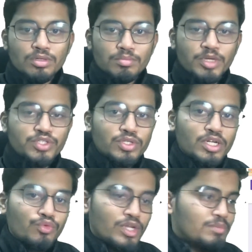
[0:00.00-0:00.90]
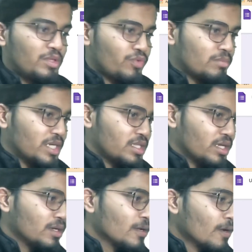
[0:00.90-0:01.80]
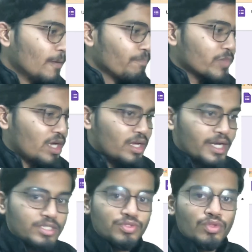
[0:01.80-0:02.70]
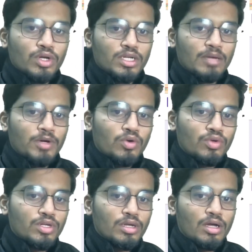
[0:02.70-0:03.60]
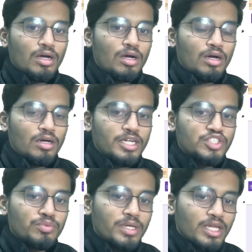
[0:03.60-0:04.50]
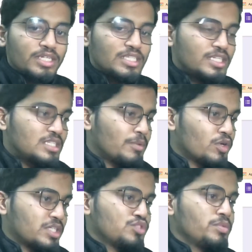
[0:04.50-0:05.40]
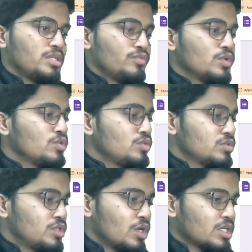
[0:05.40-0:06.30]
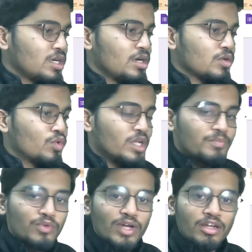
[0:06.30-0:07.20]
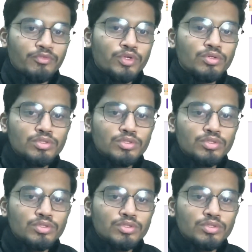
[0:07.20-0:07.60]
Make sure that you fill up the form. I think it's not about resume, it's about resume review, not a coding profile review.